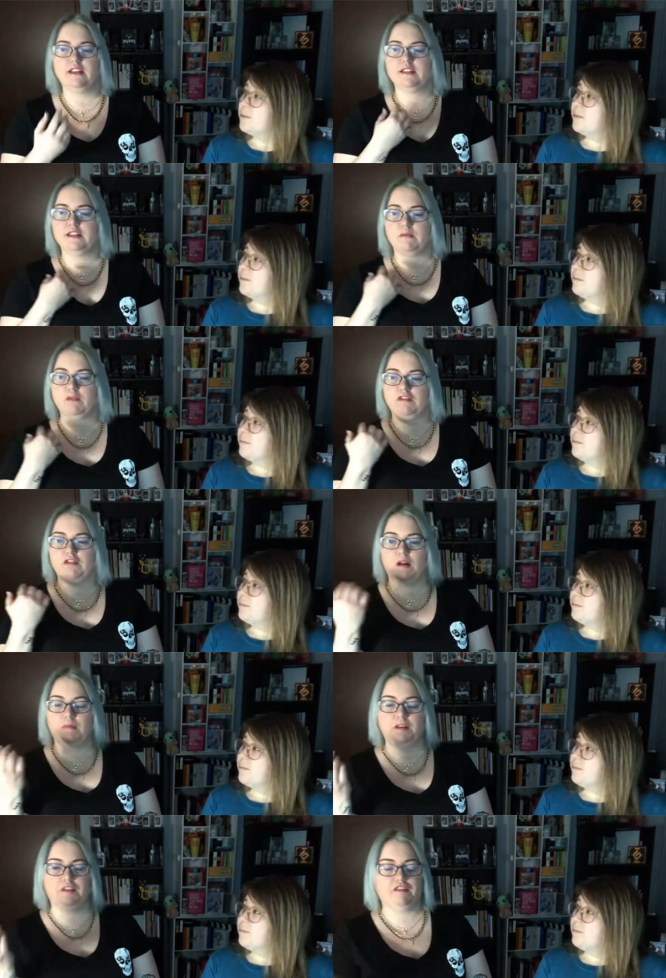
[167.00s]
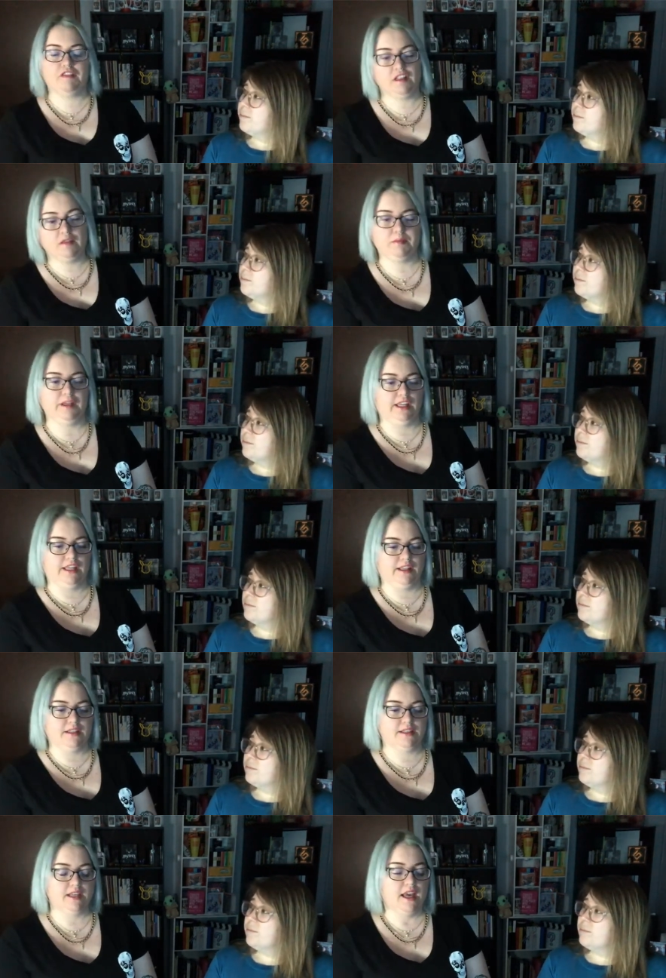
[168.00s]
Speaker 1: someone from the
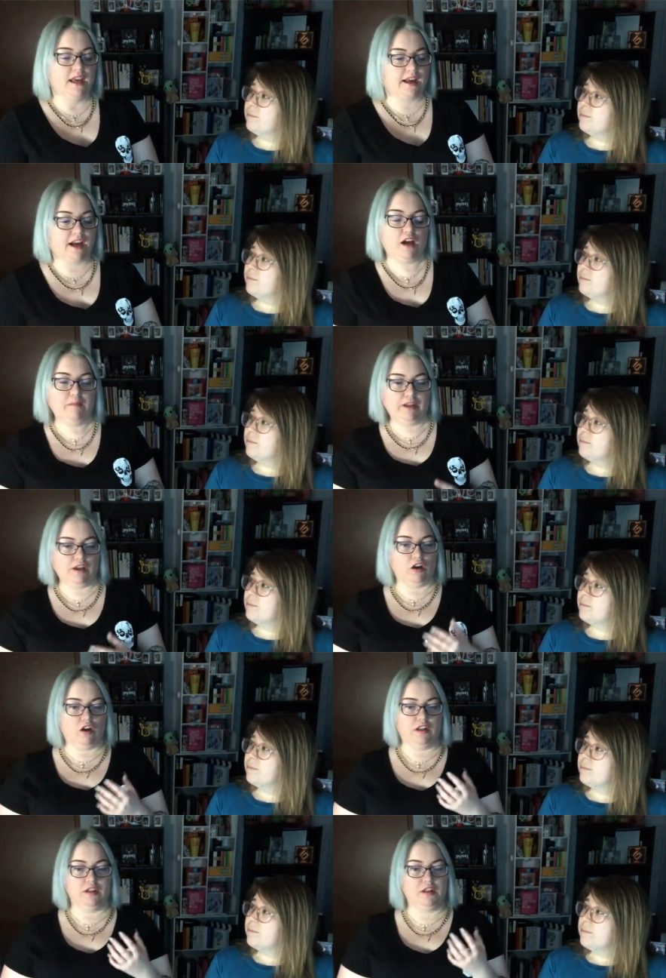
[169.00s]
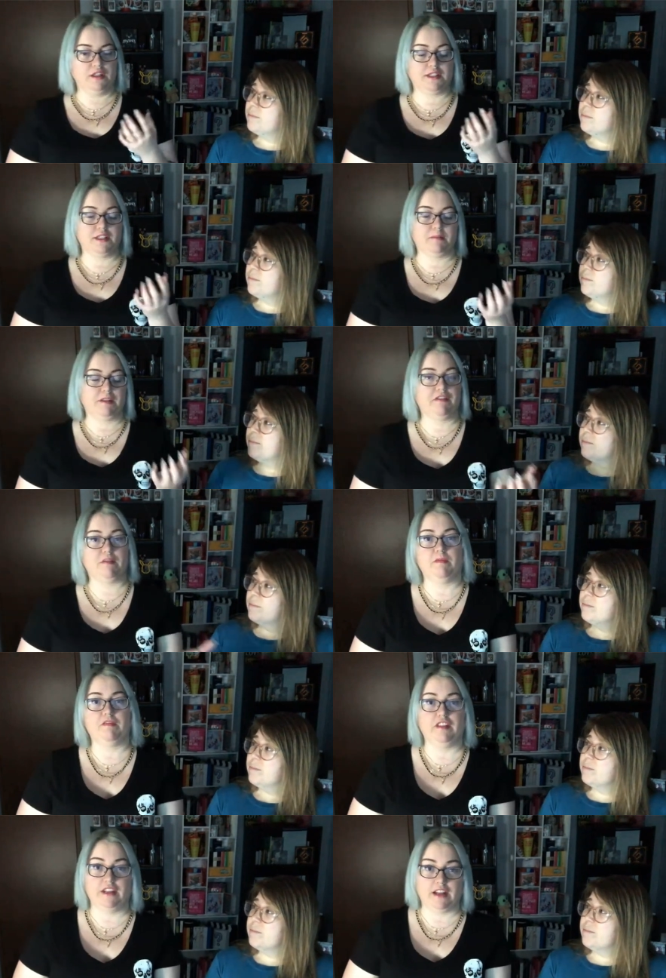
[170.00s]
Philippines comment on something from
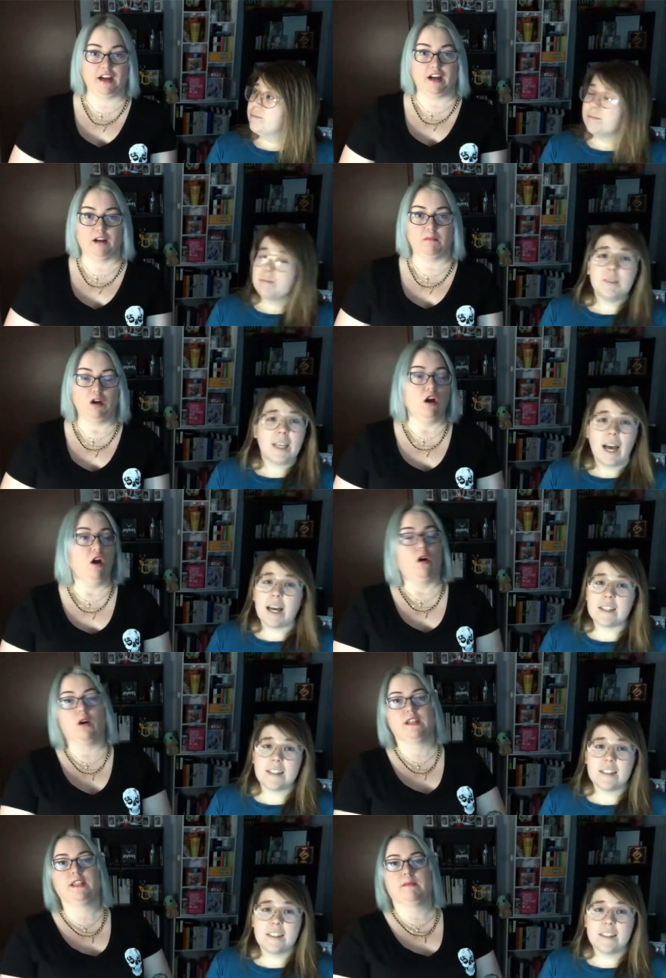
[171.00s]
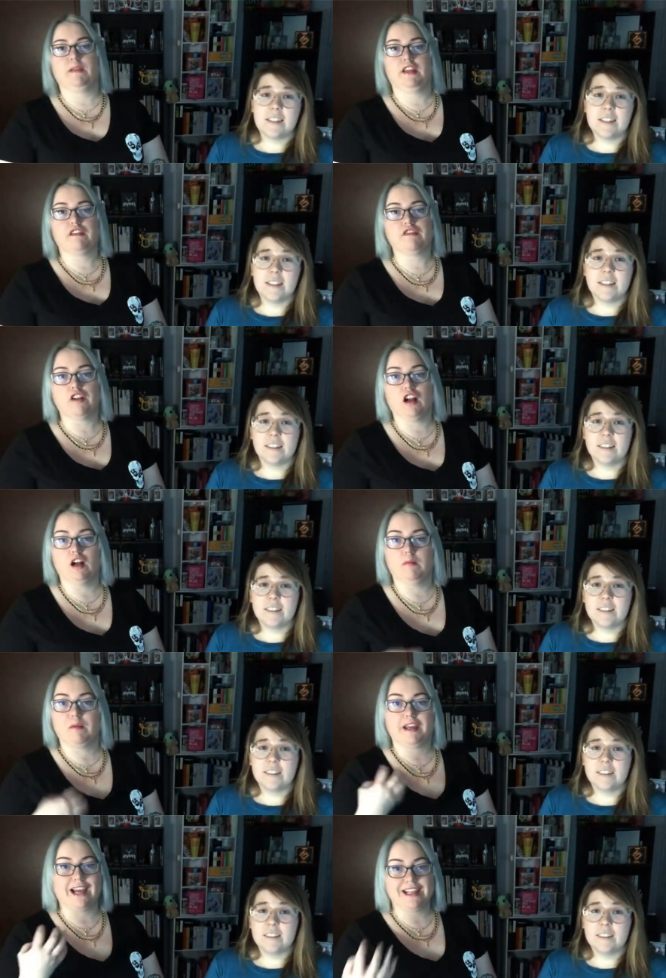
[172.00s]
Vietnam. Yes. Or something
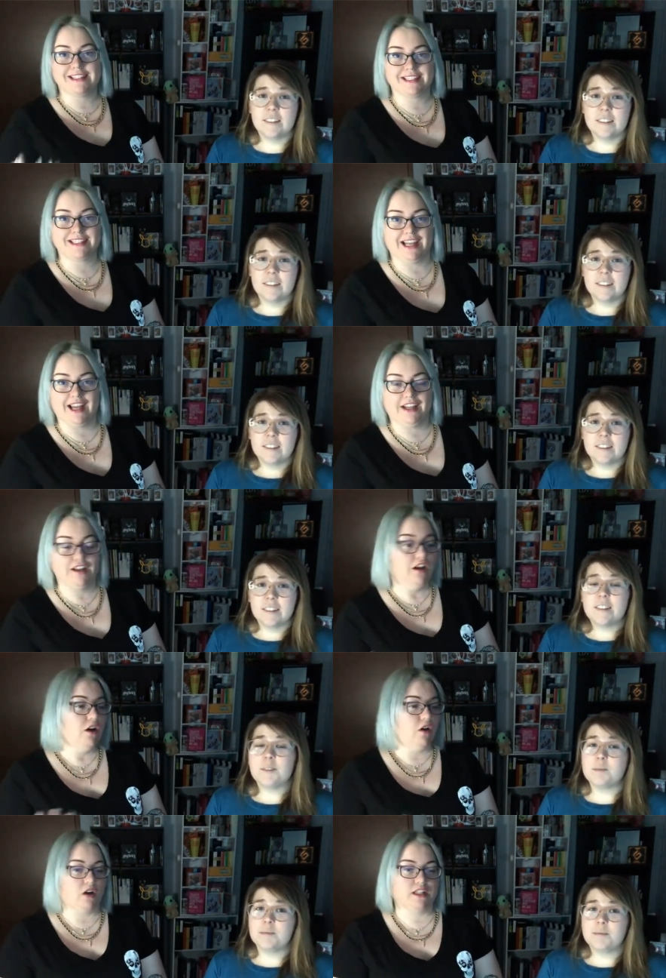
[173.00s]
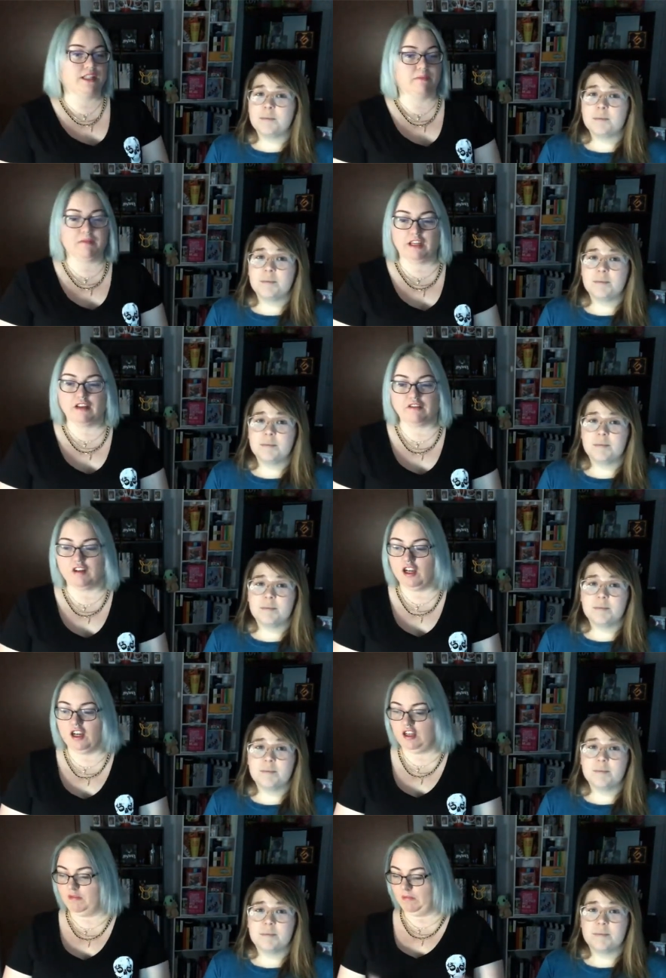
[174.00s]
from Kazakhstan. Mm -hmm. Or mm-hmm. something
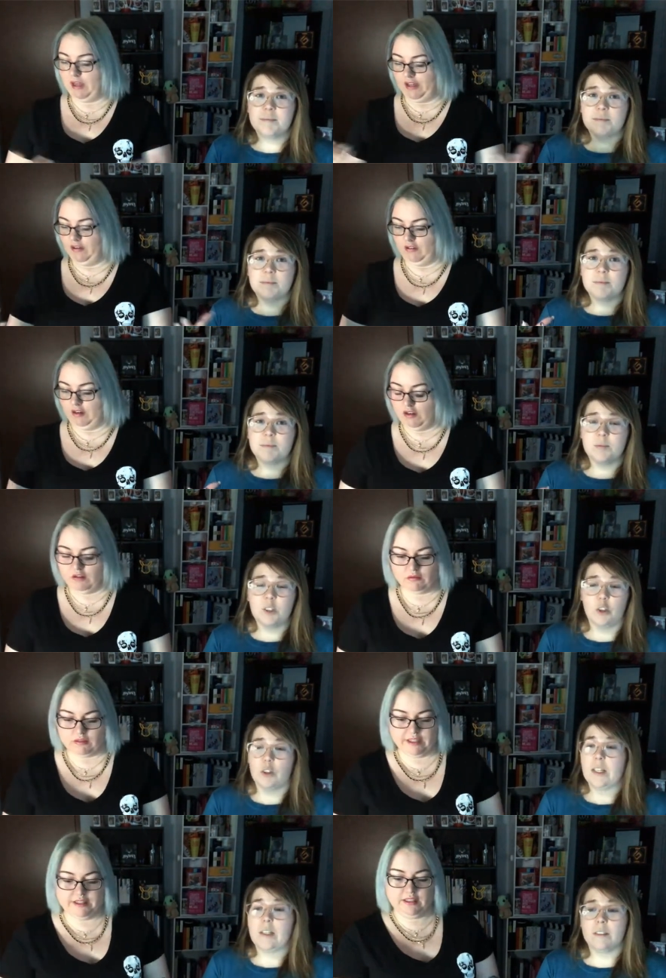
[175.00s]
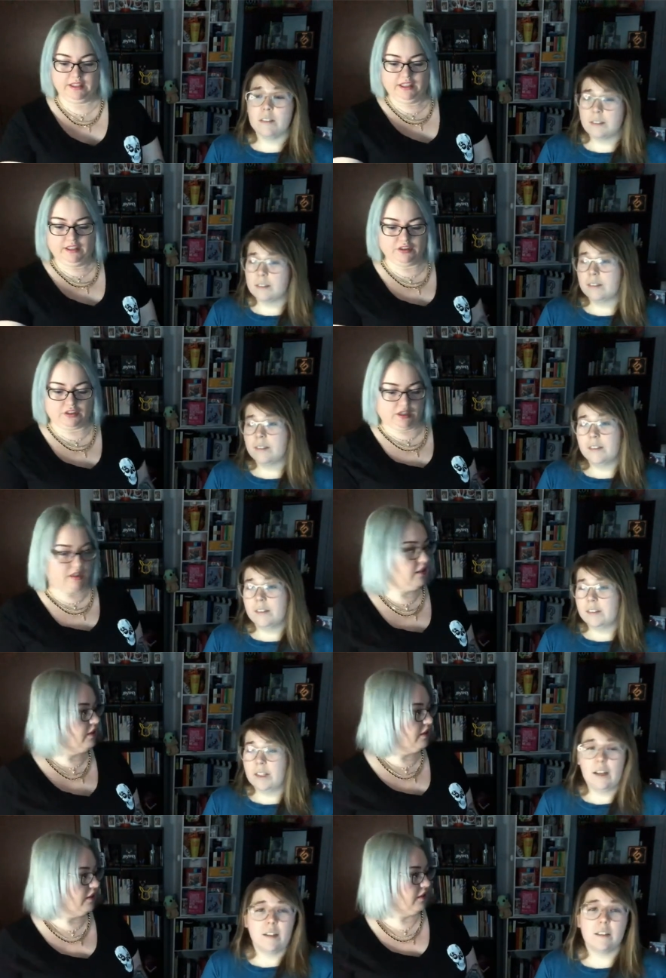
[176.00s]
from, I don't know, Korea. Indonesia.
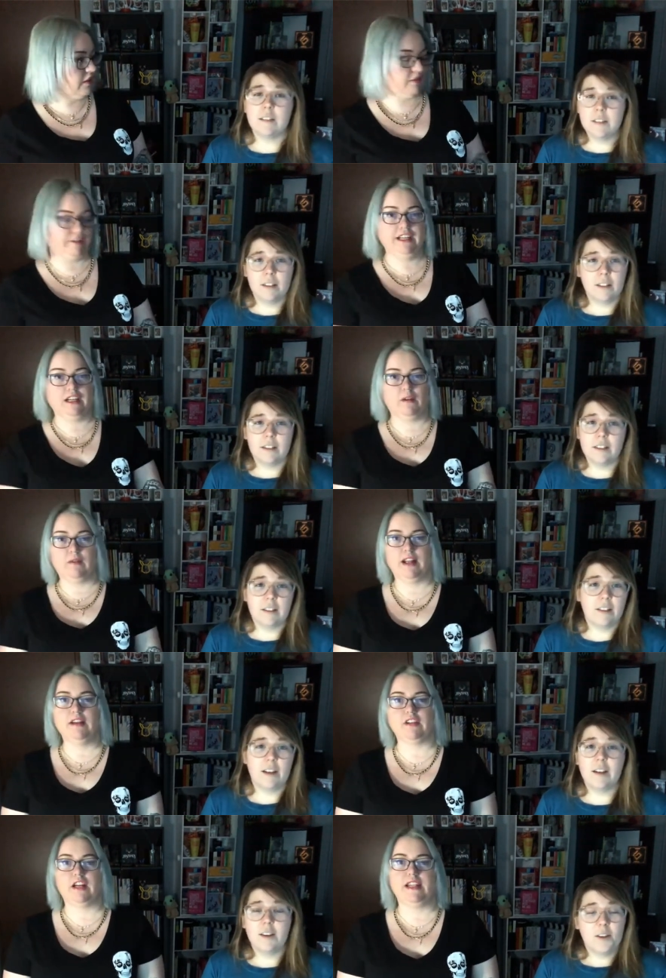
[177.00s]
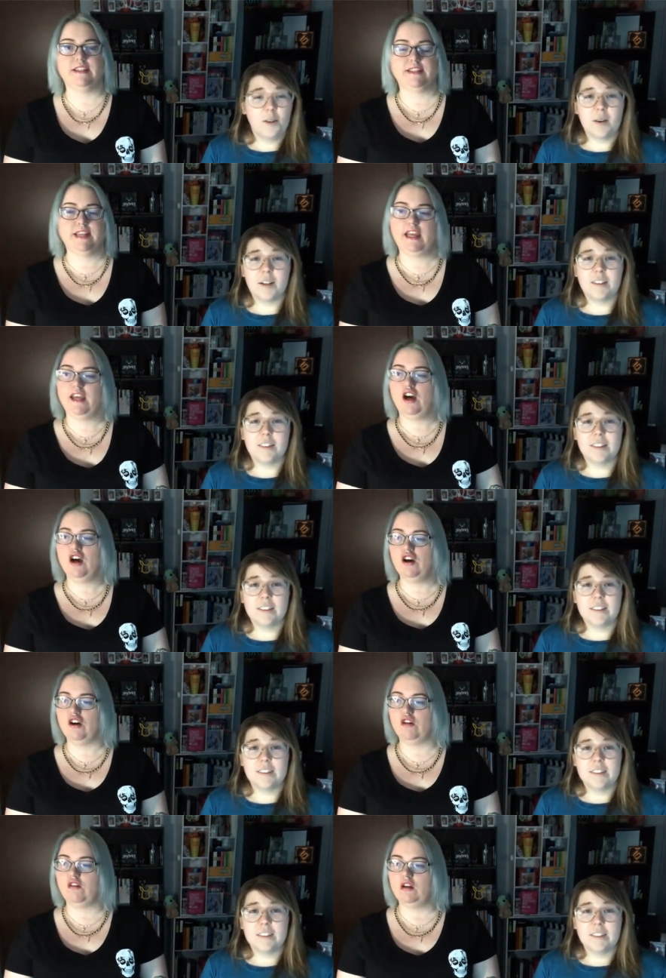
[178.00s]
Yeah. Korea, whatever. And say,
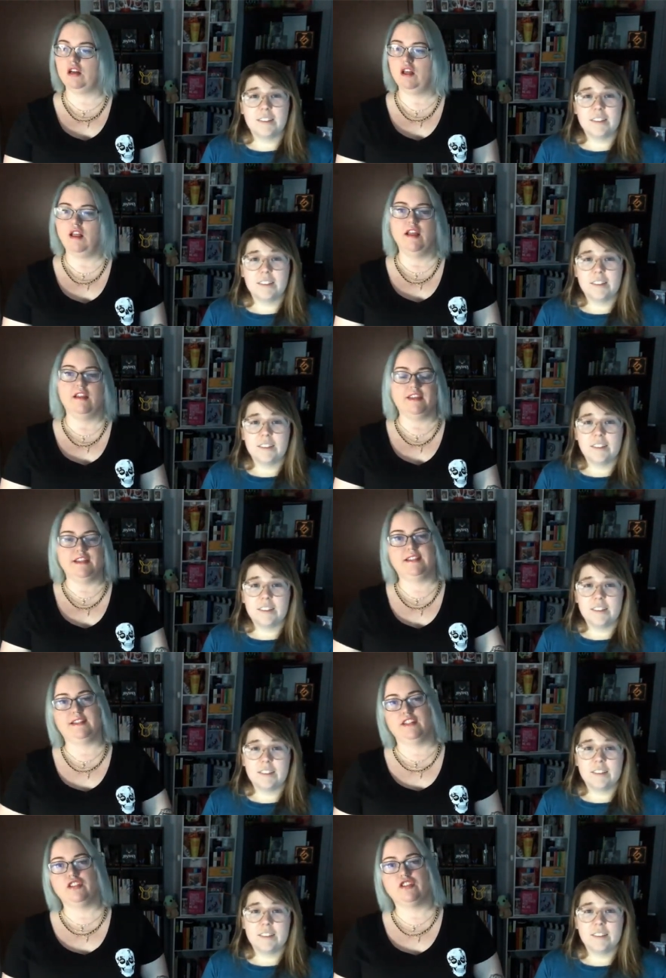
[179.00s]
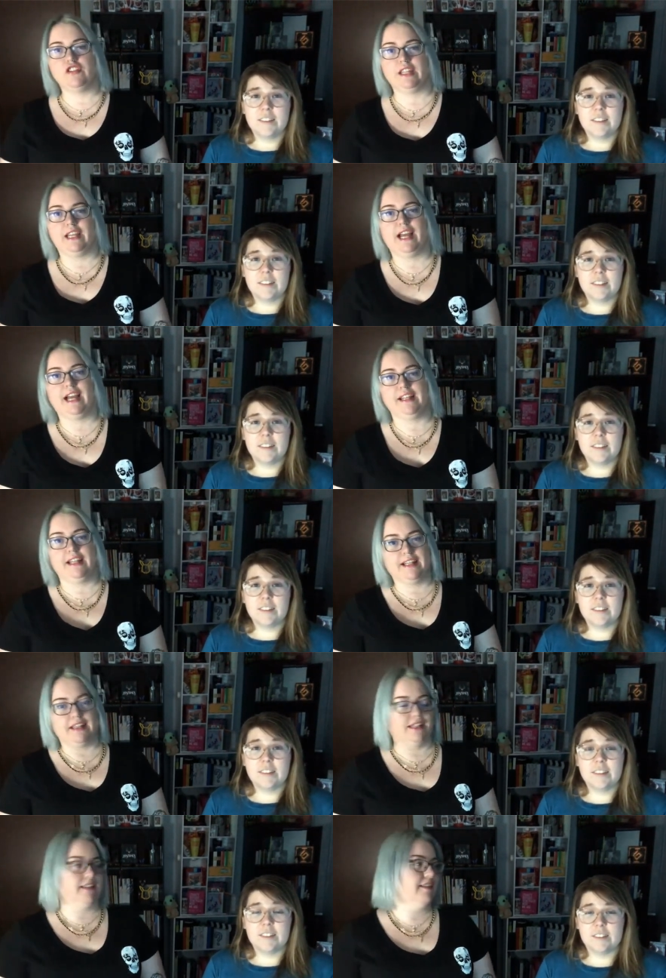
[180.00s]
oh, this is interesting. I
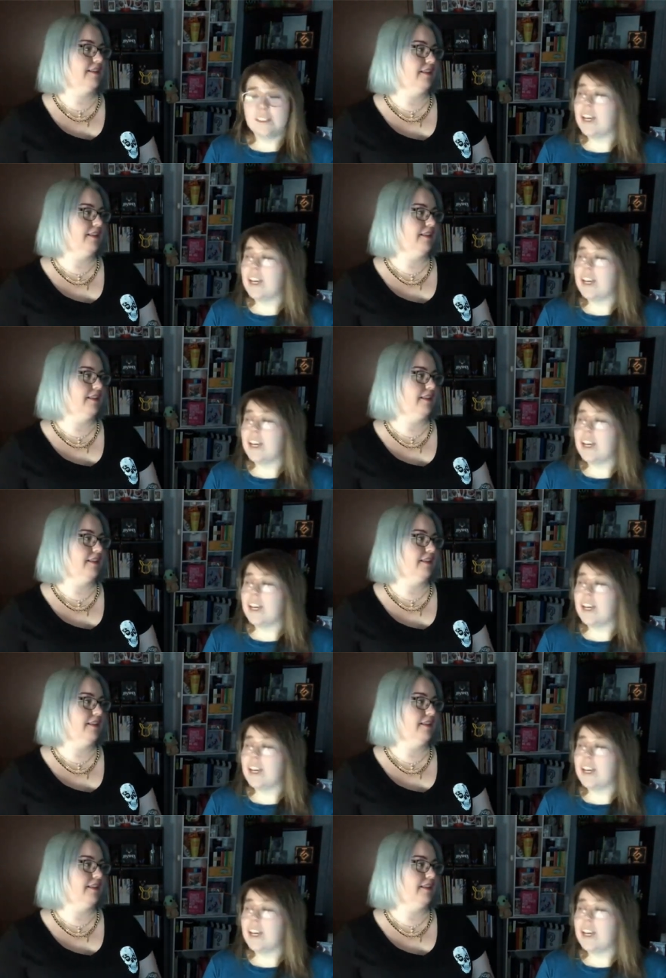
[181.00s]
like this.